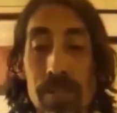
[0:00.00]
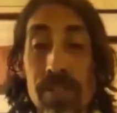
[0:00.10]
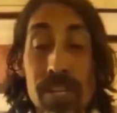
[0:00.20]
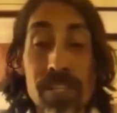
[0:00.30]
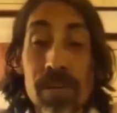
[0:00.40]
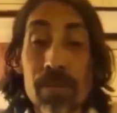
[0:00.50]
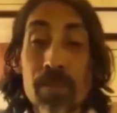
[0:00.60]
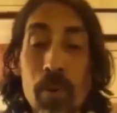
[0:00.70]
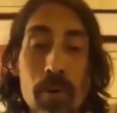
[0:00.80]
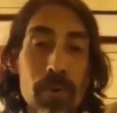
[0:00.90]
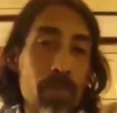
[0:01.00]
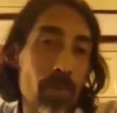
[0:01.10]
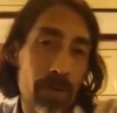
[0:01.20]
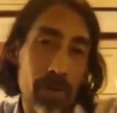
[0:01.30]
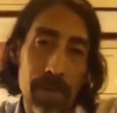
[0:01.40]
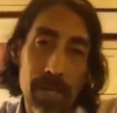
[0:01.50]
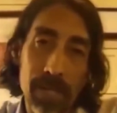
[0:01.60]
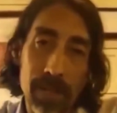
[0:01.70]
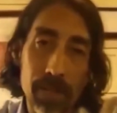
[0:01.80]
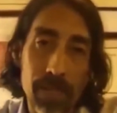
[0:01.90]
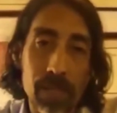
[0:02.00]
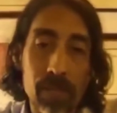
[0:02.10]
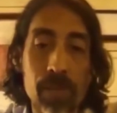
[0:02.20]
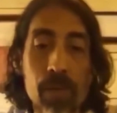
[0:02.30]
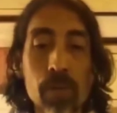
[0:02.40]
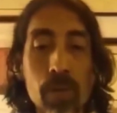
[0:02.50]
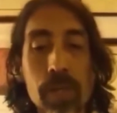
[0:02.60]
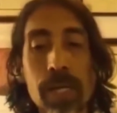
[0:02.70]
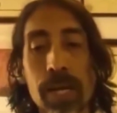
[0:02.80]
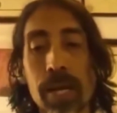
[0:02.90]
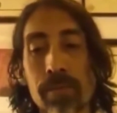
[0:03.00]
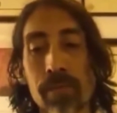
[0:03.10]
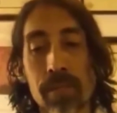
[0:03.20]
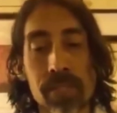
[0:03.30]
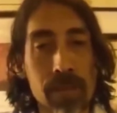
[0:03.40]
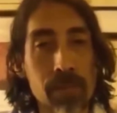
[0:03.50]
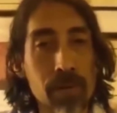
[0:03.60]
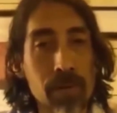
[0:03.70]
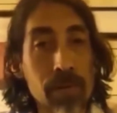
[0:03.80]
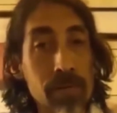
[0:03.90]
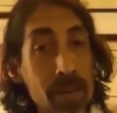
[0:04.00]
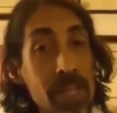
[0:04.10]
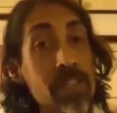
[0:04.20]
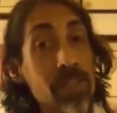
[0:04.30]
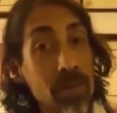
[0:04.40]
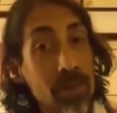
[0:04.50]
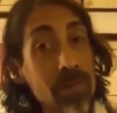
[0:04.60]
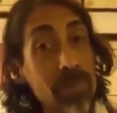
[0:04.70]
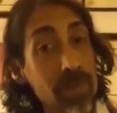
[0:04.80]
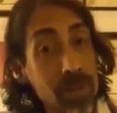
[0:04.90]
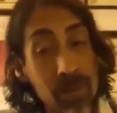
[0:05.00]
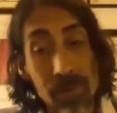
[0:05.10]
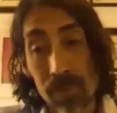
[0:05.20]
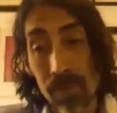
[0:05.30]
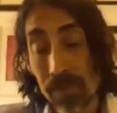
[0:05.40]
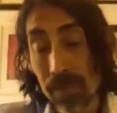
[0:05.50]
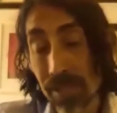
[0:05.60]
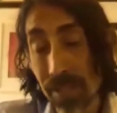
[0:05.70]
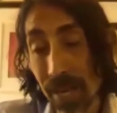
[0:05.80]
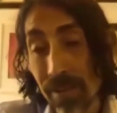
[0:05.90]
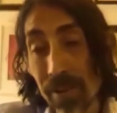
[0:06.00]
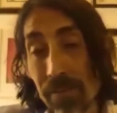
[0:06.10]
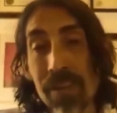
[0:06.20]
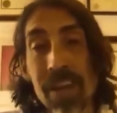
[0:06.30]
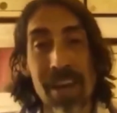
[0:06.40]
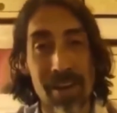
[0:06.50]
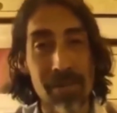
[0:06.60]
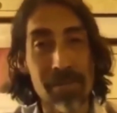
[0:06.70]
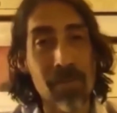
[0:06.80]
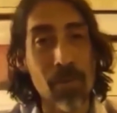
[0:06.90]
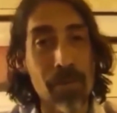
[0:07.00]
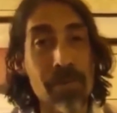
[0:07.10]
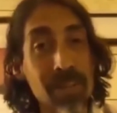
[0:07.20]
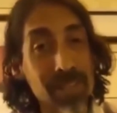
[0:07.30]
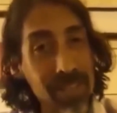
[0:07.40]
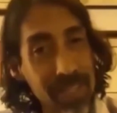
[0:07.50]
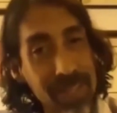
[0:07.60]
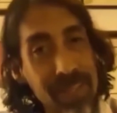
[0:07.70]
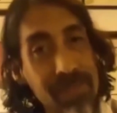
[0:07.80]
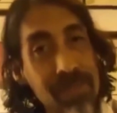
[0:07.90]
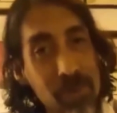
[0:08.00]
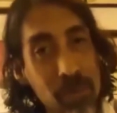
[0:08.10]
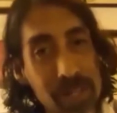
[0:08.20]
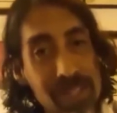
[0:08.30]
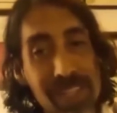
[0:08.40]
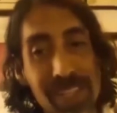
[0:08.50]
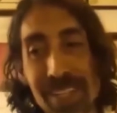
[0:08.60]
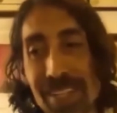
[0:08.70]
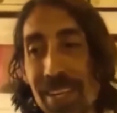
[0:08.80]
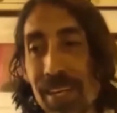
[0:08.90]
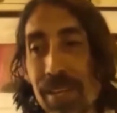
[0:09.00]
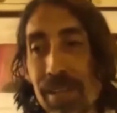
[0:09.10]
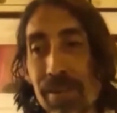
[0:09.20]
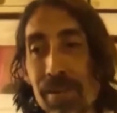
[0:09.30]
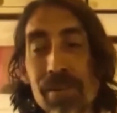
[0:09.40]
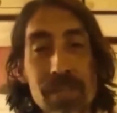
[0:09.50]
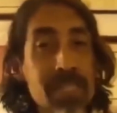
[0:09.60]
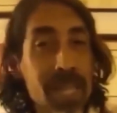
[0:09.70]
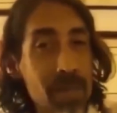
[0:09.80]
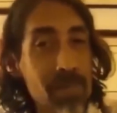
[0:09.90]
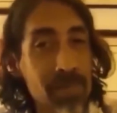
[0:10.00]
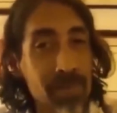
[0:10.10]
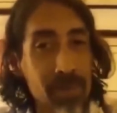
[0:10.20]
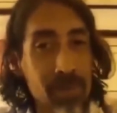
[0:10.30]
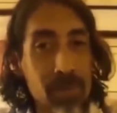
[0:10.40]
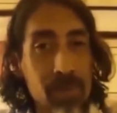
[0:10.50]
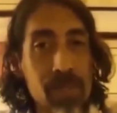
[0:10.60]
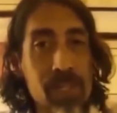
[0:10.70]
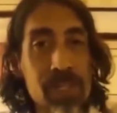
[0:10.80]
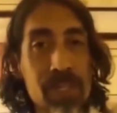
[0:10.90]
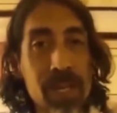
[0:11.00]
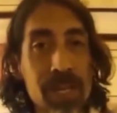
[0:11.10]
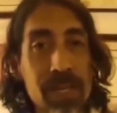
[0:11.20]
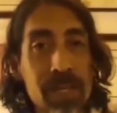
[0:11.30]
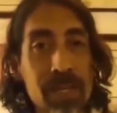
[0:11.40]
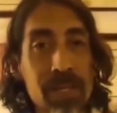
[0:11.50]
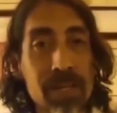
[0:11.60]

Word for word: this is such an important point you're making because when you look at, for example, conventional, you know, standard of care for things like influenza, they're using Tamiflu, which is a